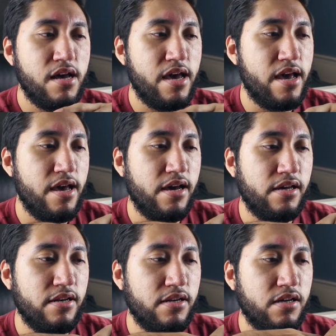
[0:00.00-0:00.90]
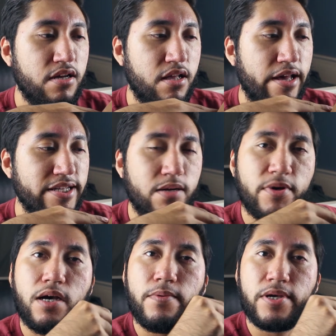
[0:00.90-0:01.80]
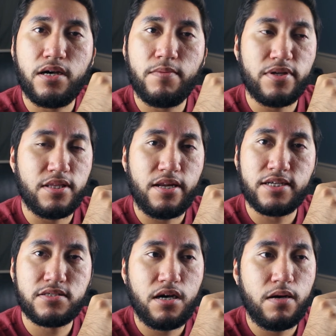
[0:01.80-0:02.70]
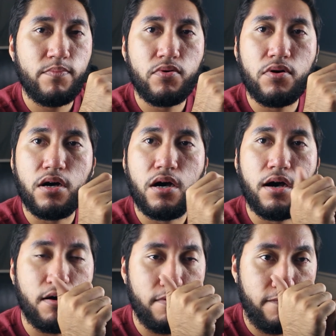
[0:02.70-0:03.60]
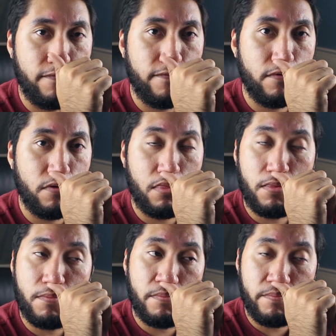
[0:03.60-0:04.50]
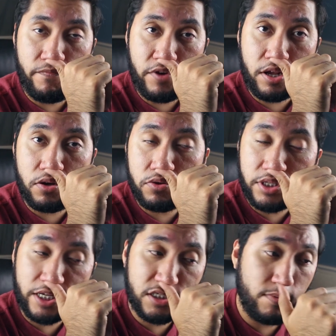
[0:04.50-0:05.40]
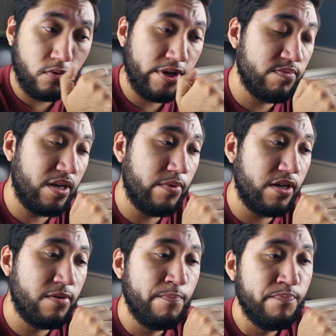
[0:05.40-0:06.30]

And it's gonna be coming up in the next couple of videos, next couple of weeks maybe.